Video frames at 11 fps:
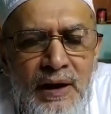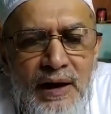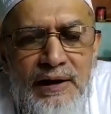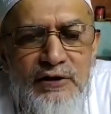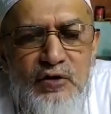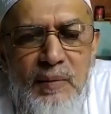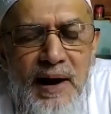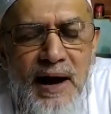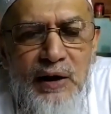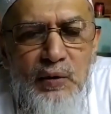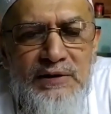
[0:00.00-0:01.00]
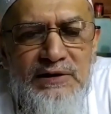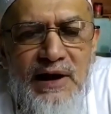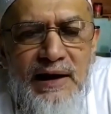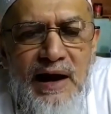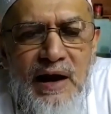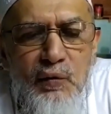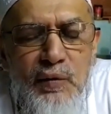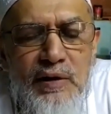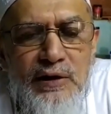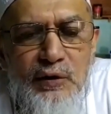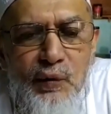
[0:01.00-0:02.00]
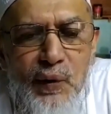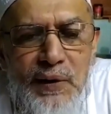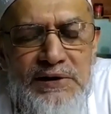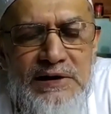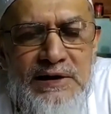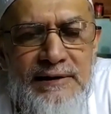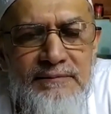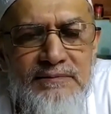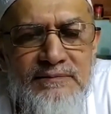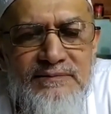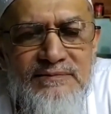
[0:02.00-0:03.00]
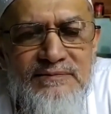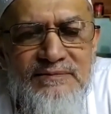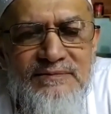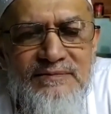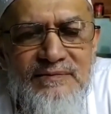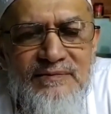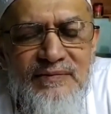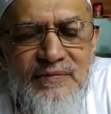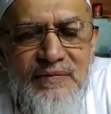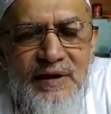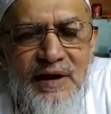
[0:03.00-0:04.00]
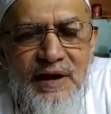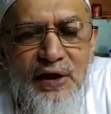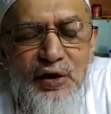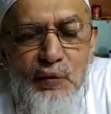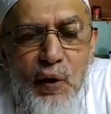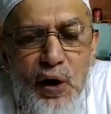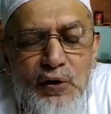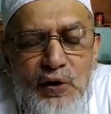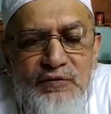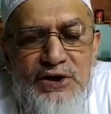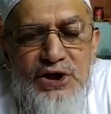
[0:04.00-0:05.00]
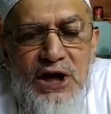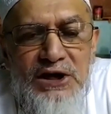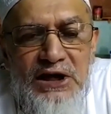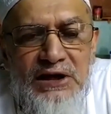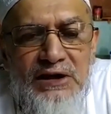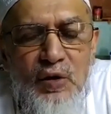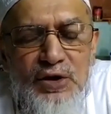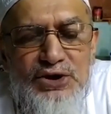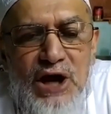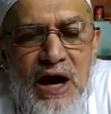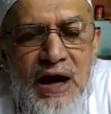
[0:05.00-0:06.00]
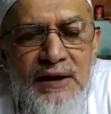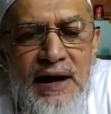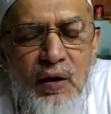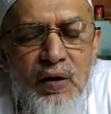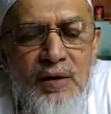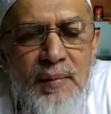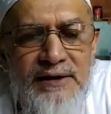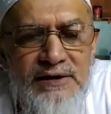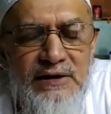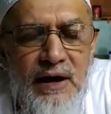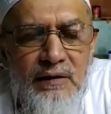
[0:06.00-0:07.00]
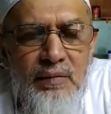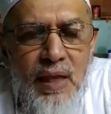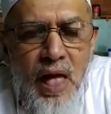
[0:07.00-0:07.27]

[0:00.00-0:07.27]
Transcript: Allah subhanahu wa ta'ala will reward him a reward of the shaheed or shahada or martyr.